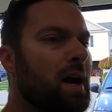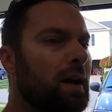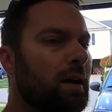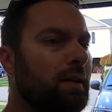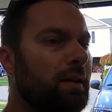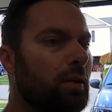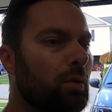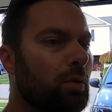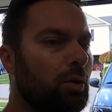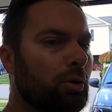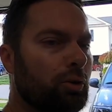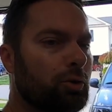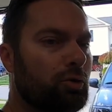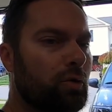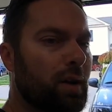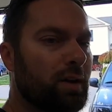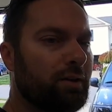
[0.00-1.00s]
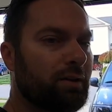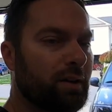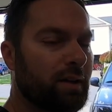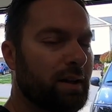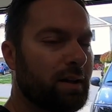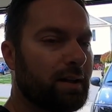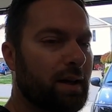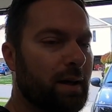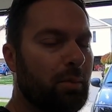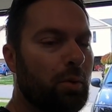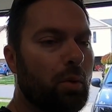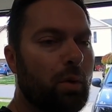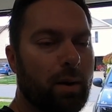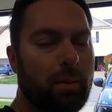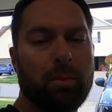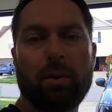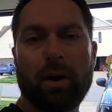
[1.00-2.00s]
and then we'll address it at that
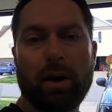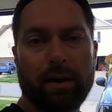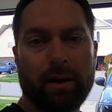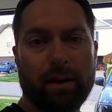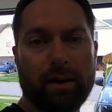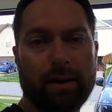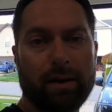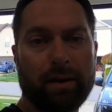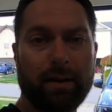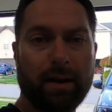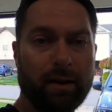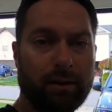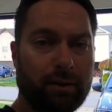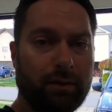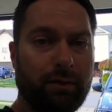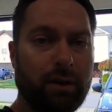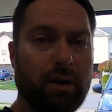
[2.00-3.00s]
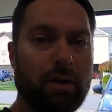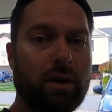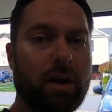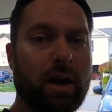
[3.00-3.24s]
point. But that's the video,